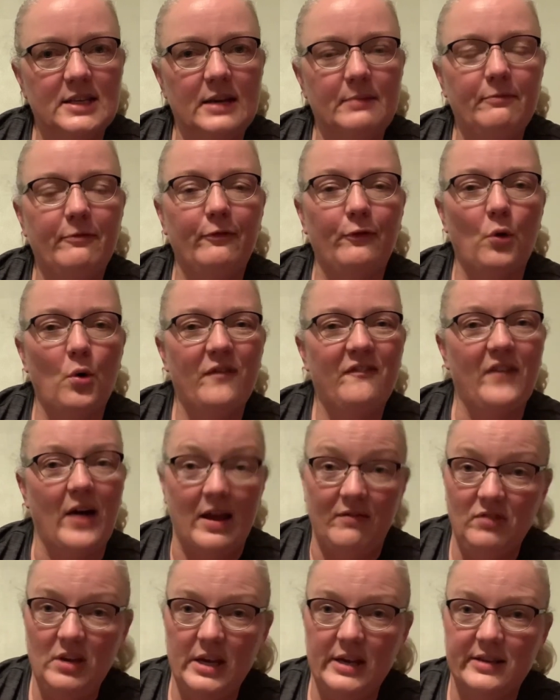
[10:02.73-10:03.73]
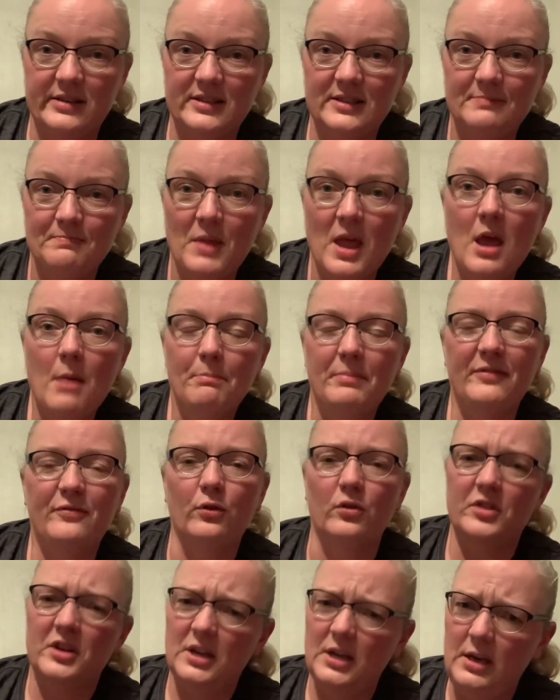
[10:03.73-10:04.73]
for five years before
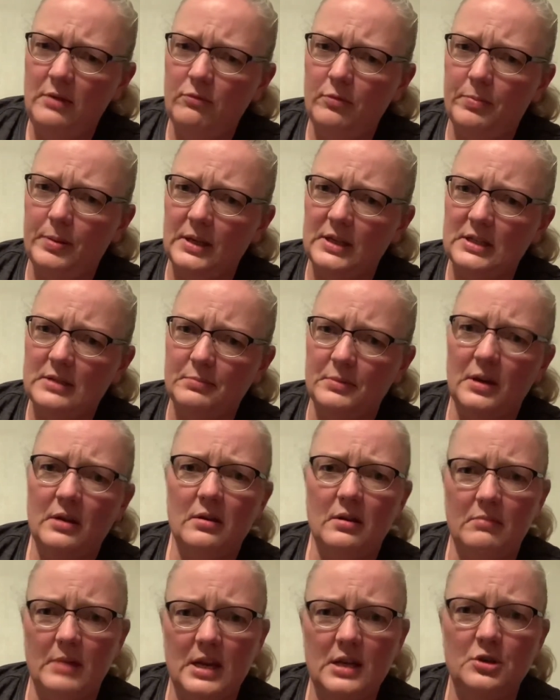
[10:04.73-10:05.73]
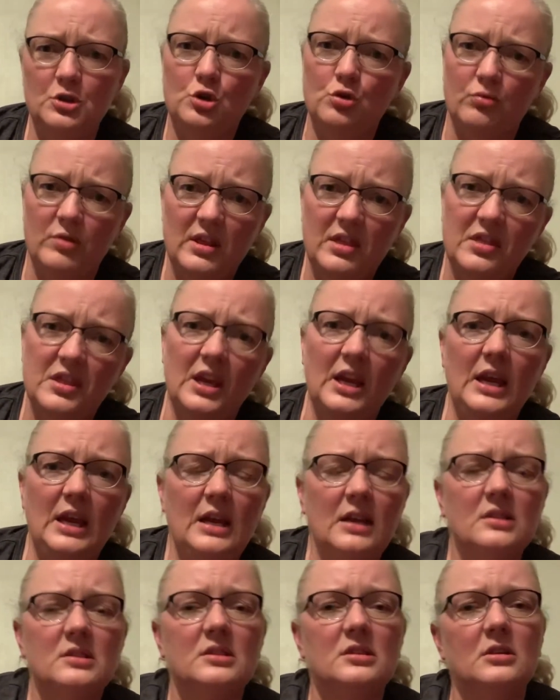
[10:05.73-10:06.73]
the knee replacement injury thingy
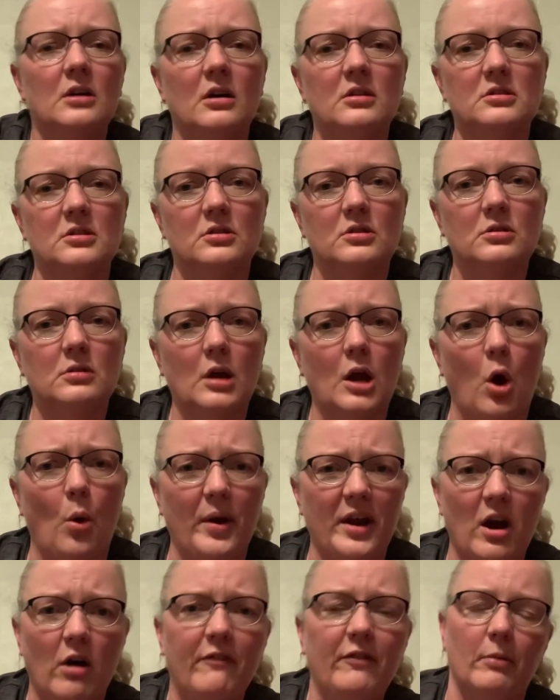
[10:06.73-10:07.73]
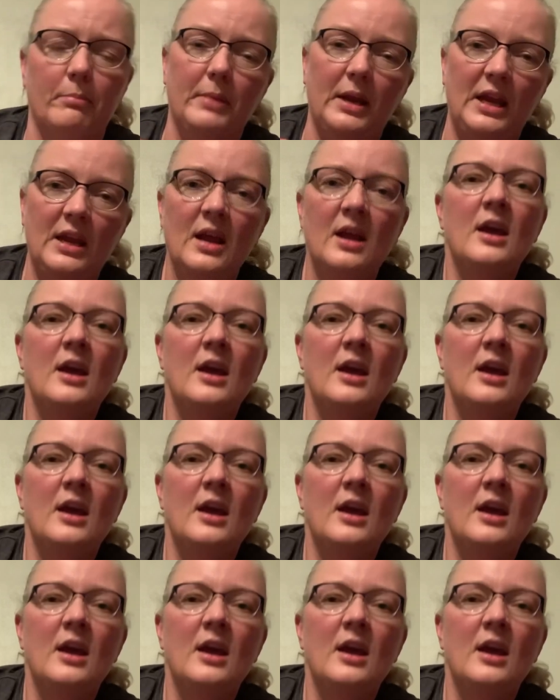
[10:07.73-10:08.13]
started going off on me.